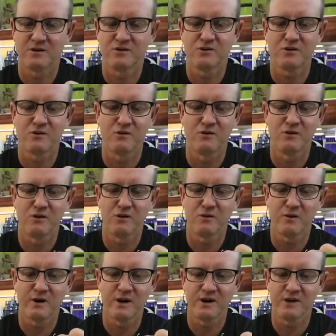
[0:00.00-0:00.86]
do it all
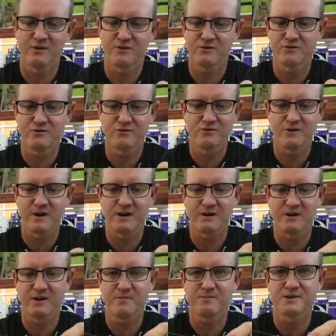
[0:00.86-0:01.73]
the way through
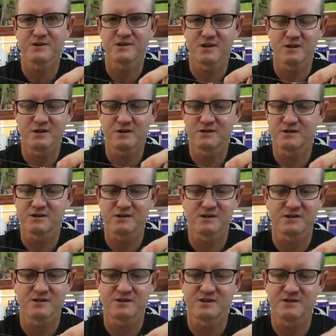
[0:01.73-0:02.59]
our episodes.
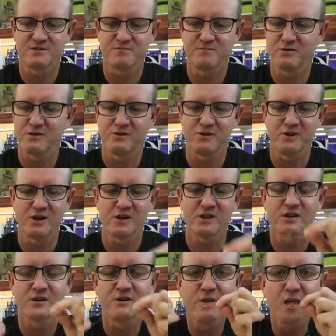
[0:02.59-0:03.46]
It's a simple
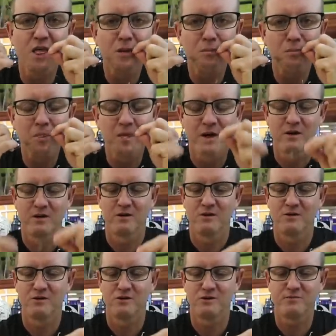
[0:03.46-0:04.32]
knot.
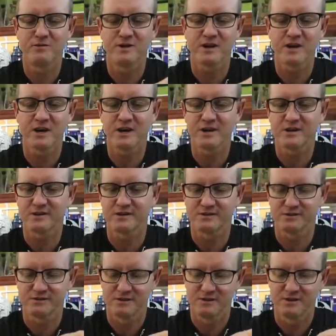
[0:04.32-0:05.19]
Lubricate,
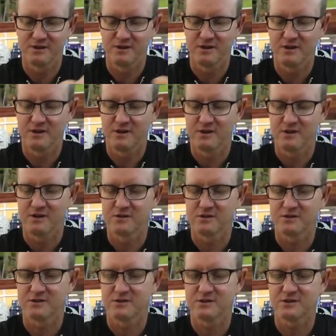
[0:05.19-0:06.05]

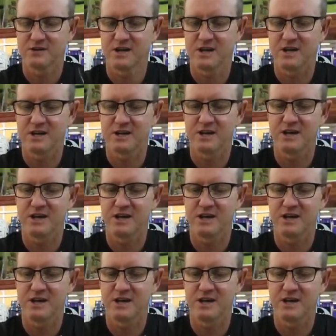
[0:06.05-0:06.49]
slide